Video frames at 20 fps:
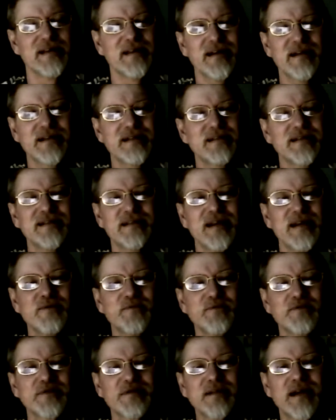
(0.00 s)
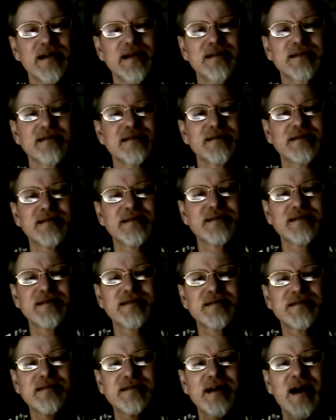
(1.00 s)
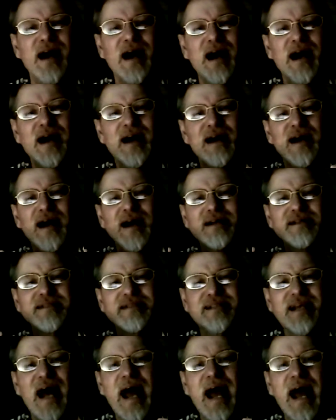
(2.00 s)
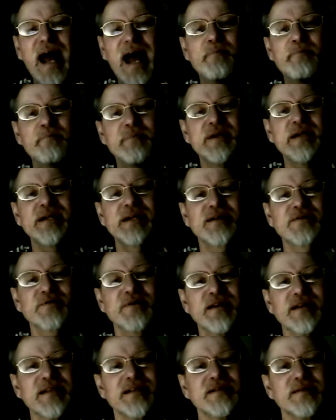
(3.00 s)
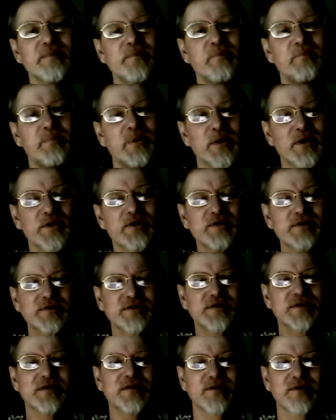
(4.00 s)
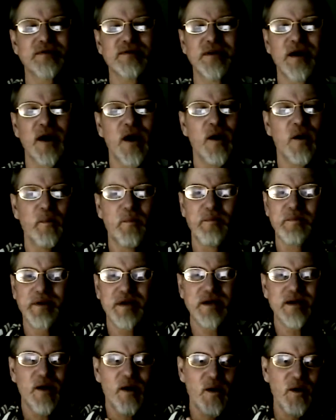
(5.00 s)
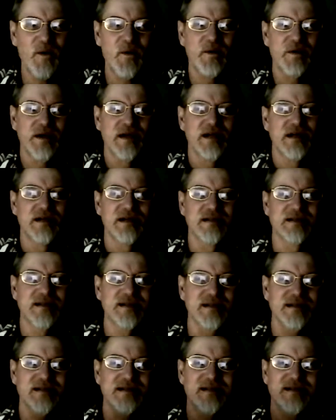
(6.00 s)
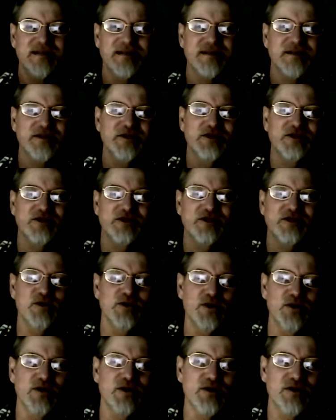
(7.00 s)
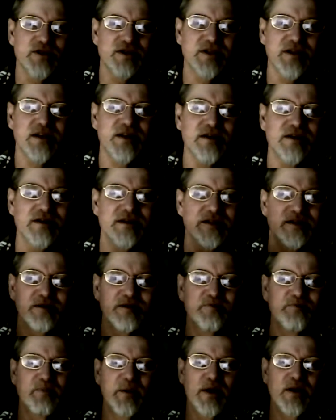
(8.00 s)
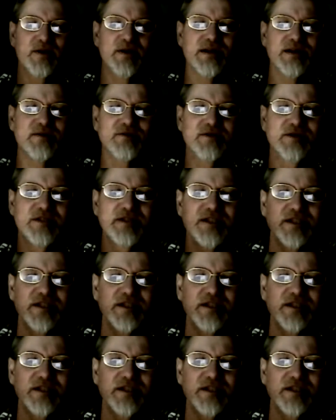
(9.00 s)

That it, that it was like a dam being ready to burst or, oh, you know, that the surge there, the spirit was